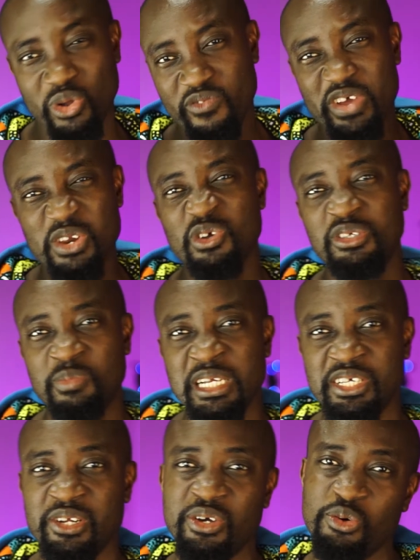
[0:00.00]
If you're new to my
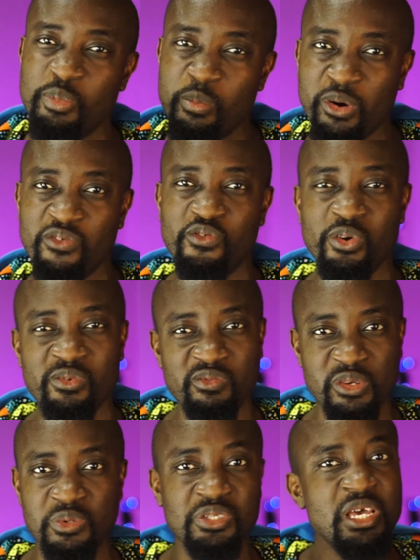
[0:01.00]
channel, I do mobile phone
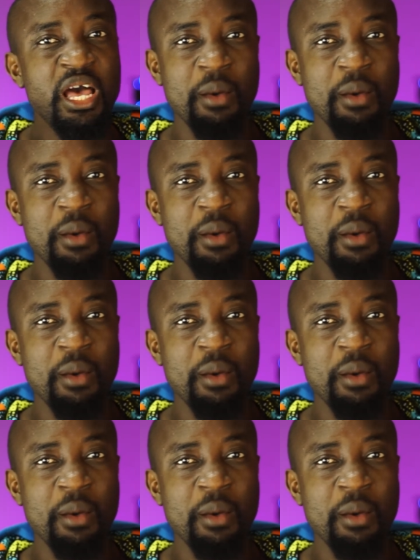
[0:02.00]
reviews,